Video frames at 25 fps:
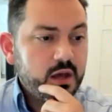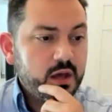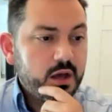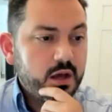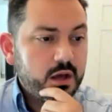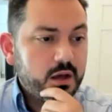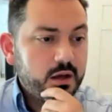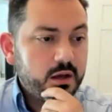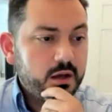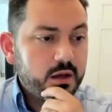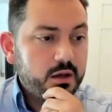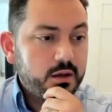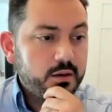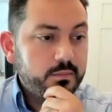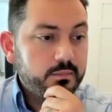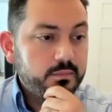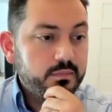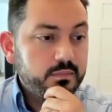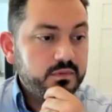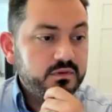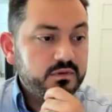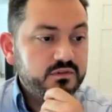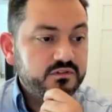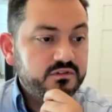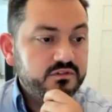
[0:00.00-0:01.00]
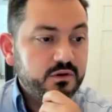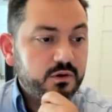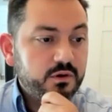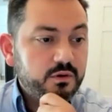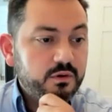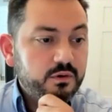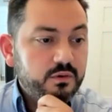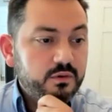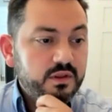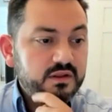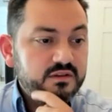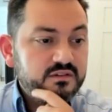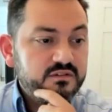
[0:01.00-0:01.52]
Um,
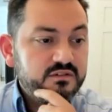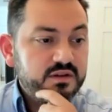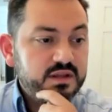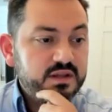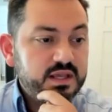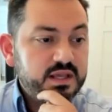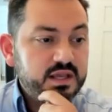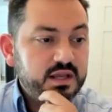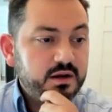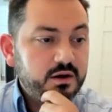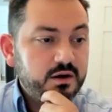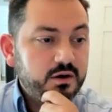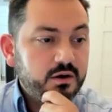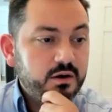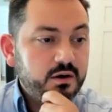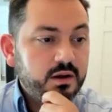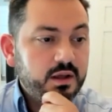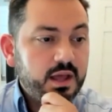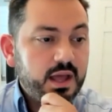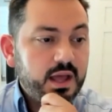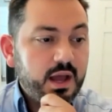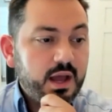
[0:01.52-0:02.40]
so let's see here.